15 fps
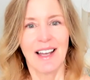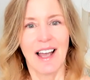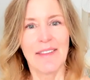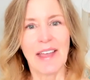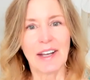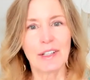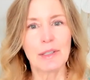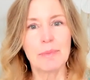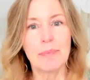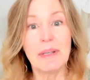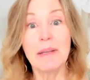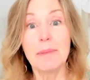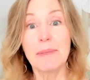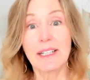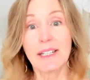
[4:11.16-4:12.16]
And that could
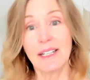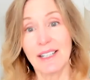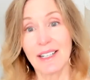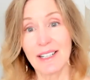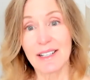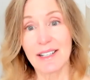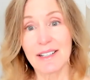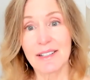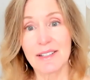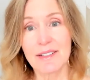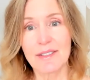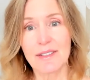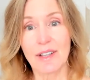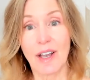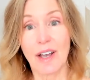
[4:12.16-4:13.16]
be
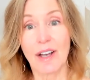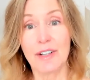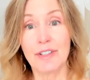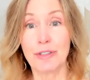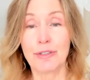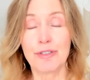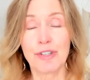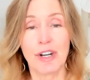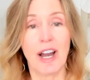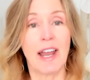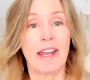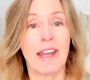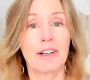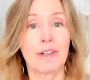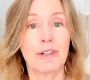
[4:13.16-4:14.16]
because on your
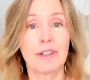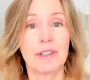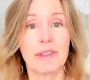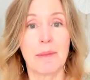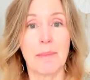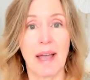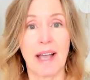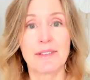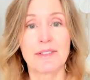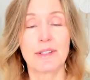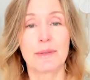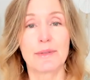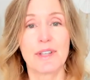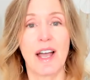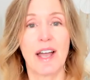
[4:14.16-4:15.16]
triangle in the
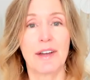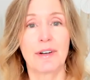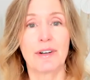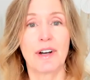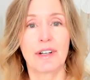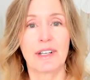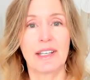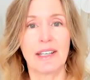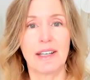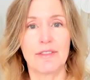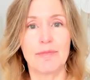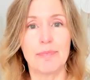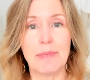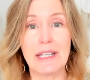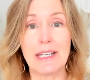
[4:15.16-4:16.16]
Maslow's hierarchy
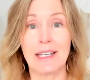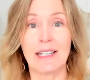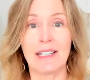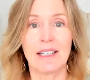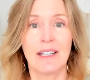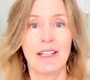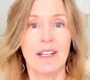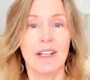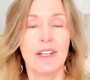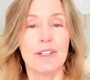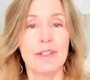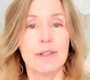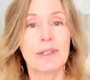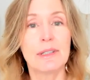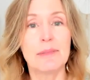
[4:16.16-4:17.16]
of being,
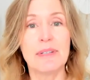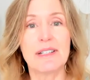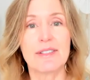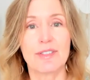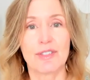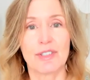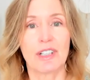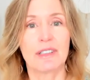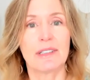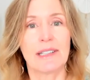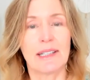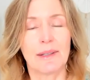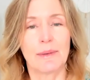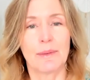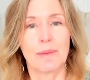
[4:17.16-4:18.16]
you could be
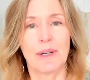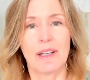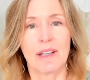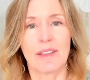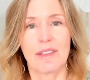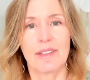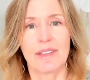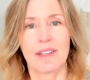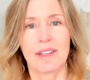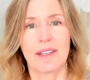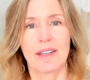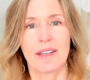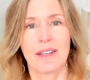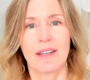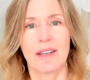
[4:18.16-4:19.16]
struggling with
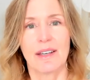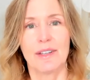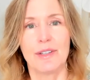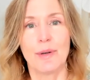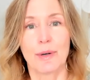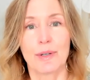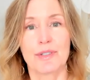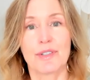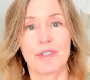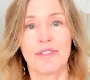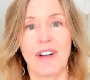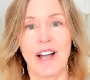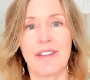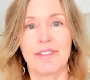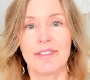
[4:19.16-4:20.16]
your
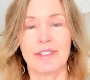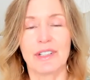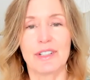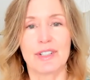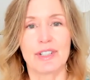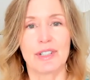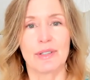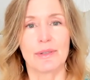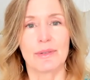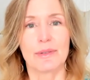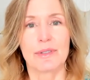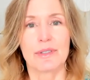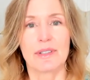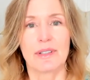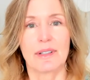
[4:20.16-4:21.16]
survival
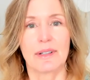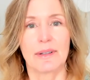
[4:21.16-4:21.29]
issues.